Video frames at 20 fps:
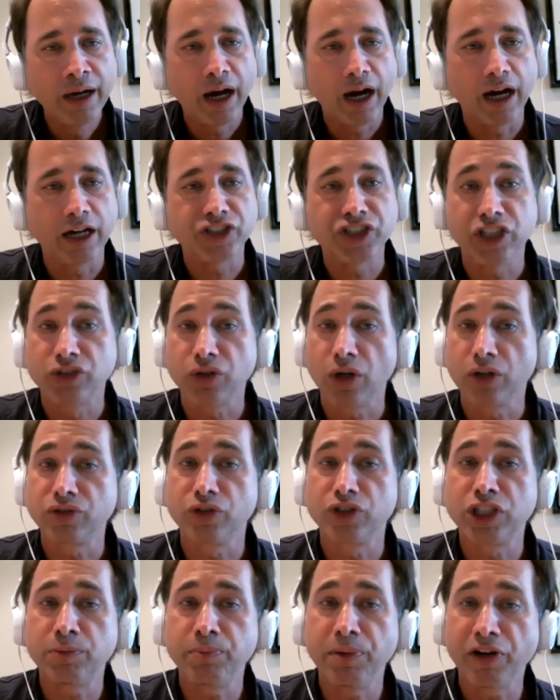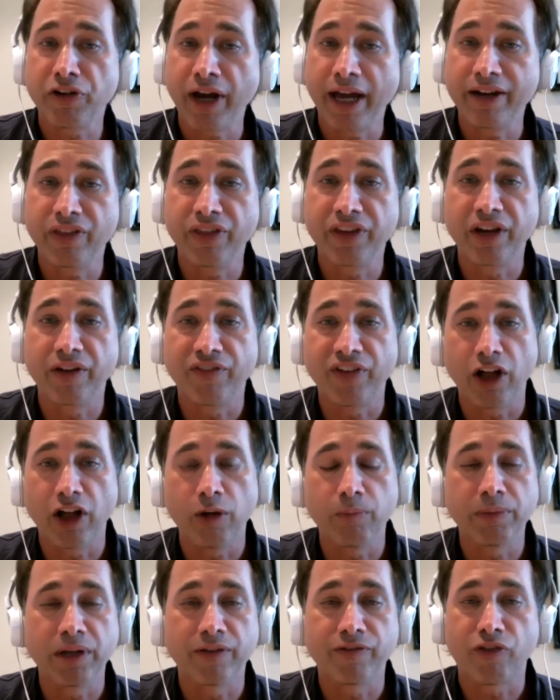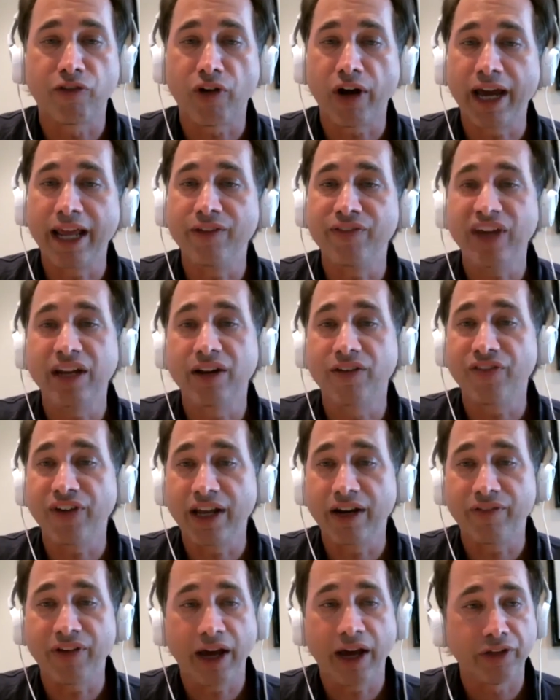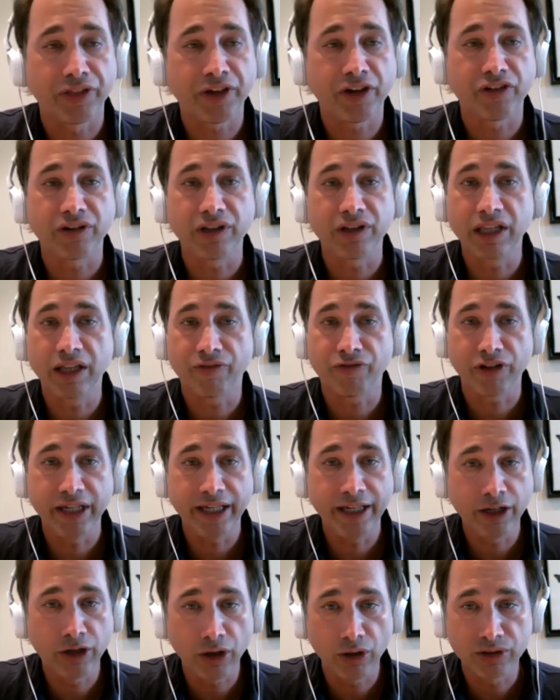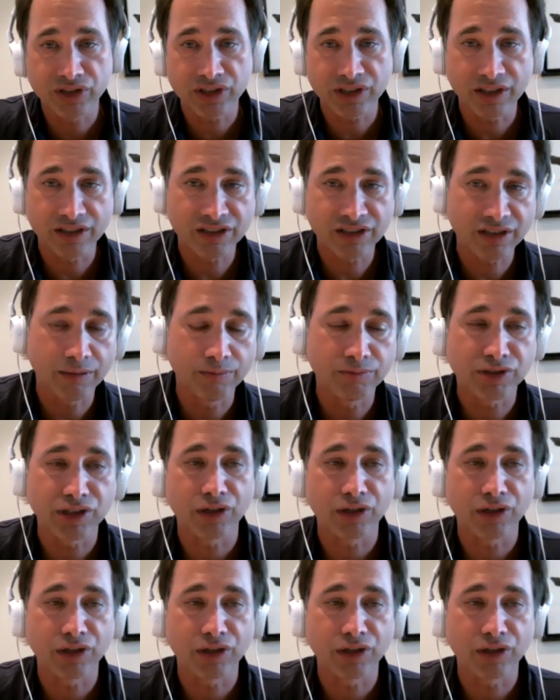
Uh, she's also spearheaded the development of a variety of innovative healthcare delivery ecosystems,